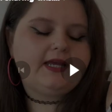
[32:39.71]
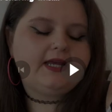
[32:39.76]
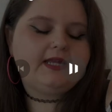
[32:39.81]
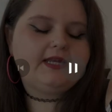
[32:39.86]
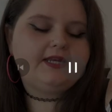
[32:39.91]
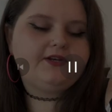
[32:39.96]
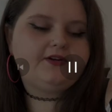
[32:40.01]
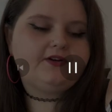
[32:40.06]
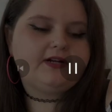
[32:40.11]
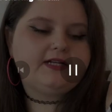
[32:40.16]

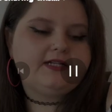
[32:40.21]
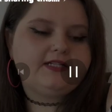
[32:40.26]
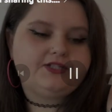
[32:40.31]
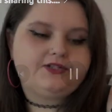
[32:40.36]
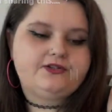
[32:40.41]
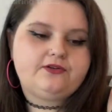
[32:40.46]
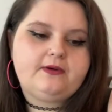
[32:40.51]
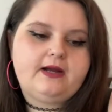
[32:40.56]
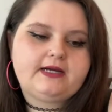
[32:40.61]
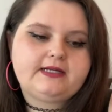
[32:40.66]
Your
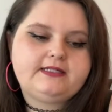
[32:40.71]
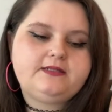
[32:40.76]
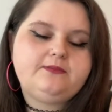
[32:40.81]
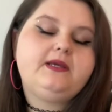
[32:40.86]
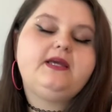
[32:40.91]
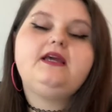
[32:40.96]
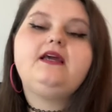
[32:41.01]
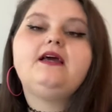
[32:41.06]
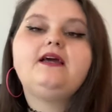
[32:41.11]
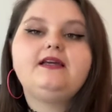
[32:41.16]

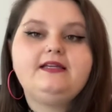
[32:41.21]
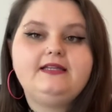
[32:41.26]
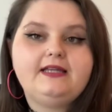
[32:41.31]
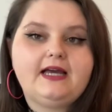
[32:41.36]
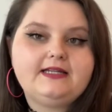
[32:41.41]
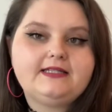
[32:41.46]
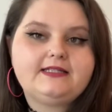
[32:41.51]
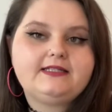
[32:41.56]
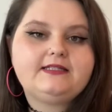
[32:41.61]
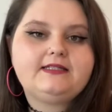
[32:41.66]
hysterectomy.
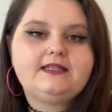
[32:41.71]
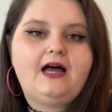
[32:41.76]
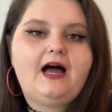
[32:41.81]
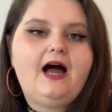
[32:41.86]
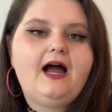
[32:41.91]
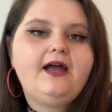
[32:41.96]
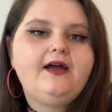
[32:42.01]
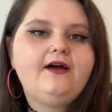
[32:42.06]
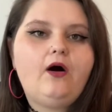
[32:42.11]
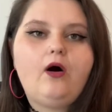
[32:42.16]
Yes,
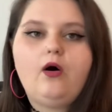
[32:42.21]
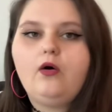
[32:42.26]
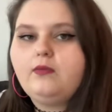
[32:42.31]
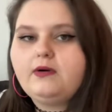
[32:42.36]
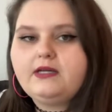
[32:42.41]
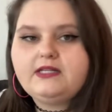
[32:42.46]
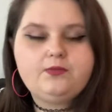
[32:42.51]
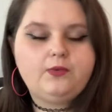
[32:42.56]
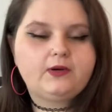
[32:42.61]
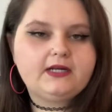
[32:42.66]
I
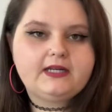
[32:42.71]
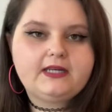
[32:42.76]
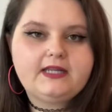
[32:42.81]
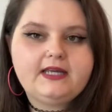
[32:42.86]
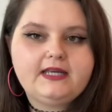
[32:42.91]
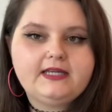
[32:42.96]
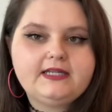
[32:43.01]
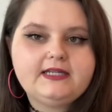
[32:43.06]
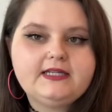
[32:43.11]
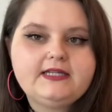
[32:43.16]
always wanted
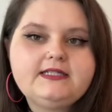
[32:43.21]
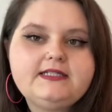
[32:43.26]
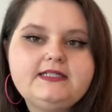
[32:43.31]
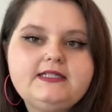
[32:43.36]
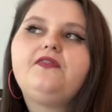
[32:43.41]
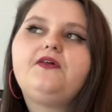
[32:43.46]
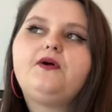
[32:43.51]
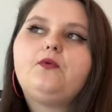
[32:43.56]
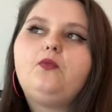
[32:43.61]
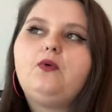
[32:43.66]

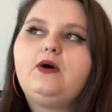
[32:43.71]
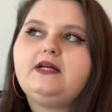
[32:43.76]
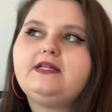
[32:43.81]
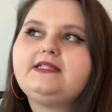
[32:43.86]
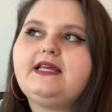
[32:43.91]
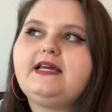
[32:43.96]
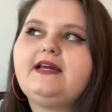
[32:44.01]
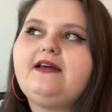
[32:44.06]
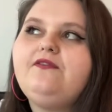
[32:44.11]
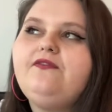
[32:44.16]
kids. There
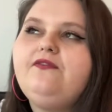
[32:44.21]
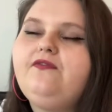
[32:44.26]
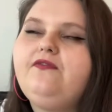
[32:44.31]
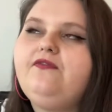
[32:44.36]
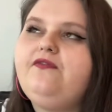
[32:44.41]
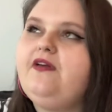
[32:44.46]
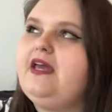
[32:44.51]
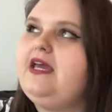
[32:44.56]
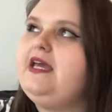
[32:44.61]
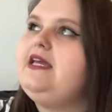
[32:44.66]
was like a
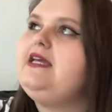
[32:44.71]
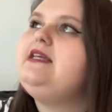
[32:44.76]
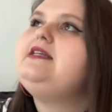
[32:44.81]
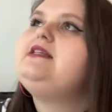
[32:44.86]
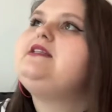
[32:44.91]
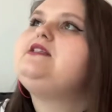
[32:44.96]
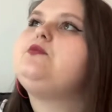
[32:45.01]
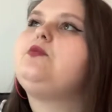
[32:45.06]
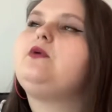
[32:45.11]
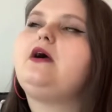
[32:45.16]

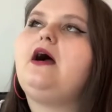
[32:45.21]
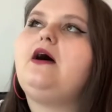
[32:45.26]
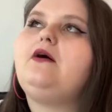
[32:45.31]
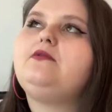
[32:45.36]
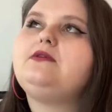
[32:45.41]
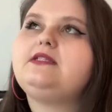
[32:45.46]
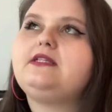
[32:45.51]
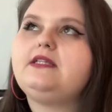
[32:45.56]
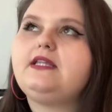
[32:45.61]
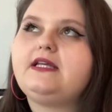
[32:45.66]
phase where I
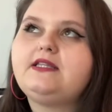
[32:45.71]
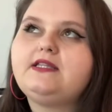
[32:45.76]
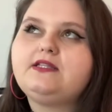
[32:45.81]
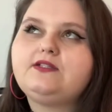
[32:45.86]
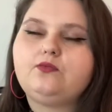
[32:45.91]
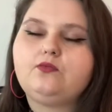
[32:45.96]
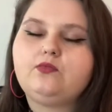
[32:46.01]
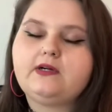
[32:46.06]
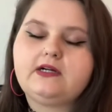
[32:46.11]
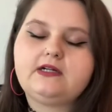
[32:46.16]
was in like this
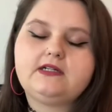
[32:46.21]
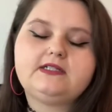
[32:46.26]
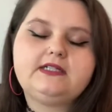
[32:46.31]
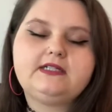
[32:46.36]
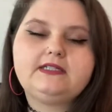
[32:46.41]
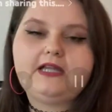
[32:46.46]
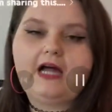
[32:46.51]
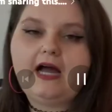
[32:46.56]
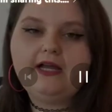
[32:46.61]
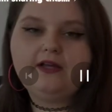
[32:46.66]
weird
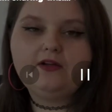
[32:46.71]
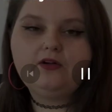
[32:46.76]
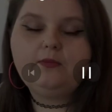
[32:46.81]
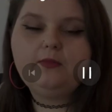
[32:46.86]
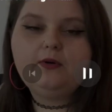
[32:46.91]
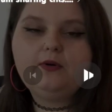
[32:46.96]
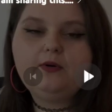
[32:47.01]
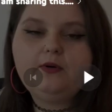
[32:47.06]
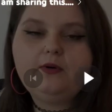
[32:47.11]
denial mode.